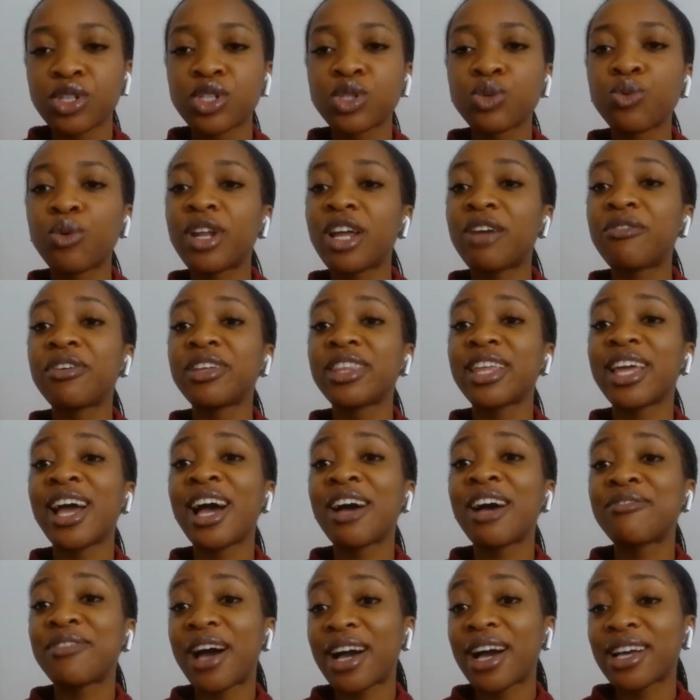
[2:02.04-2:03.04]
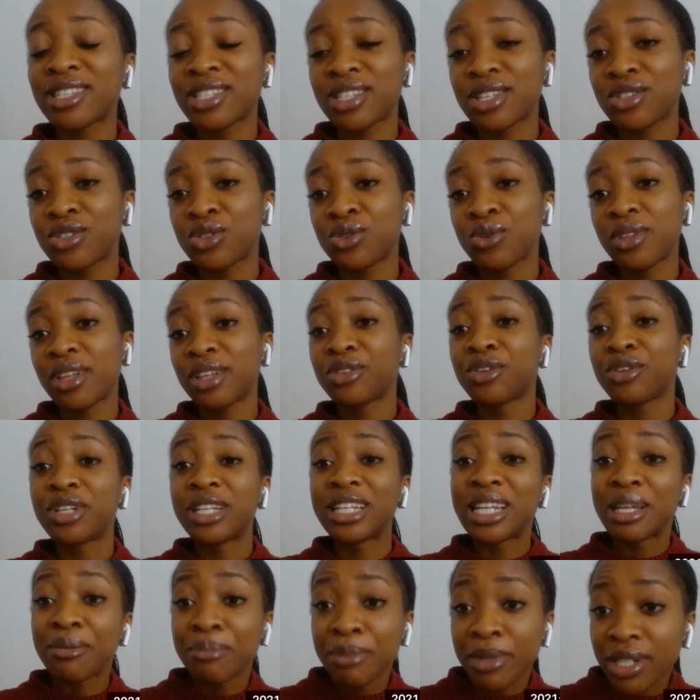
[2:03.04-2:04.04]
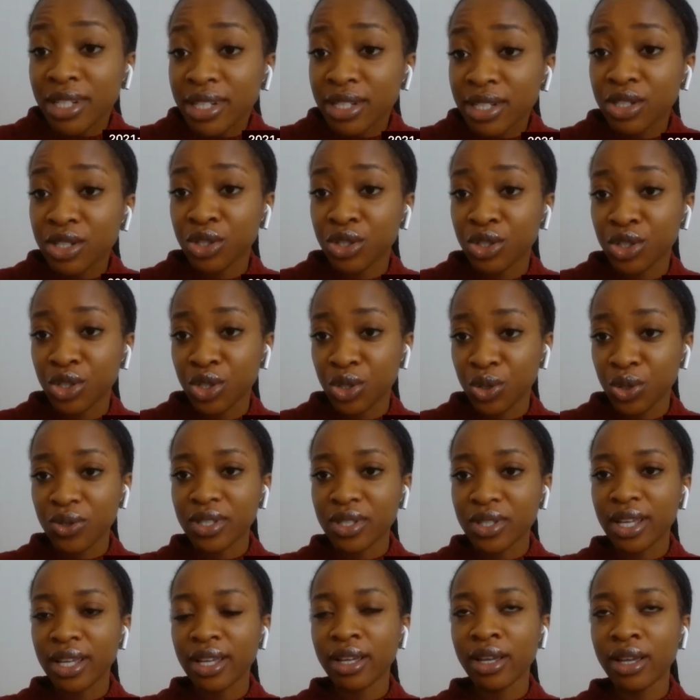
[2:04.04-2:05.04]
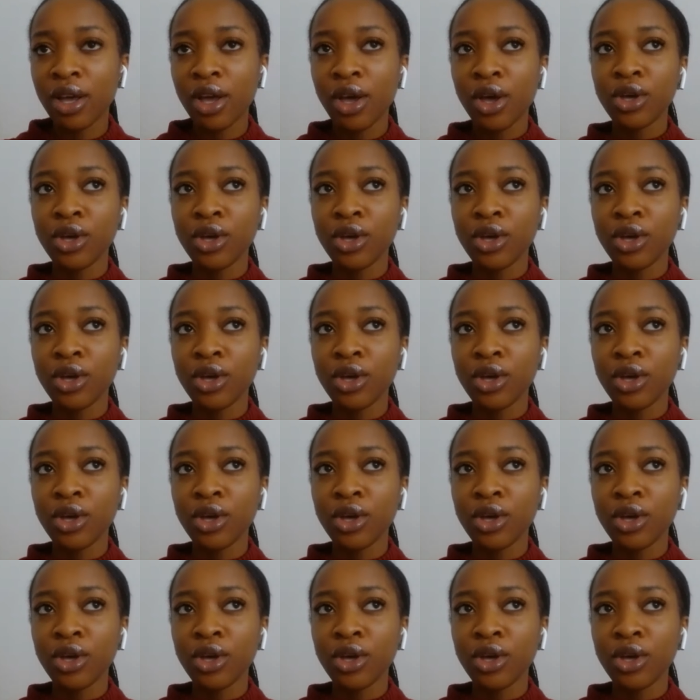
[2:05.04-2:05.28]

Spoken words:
It's whatever they have access to that they're limited to using.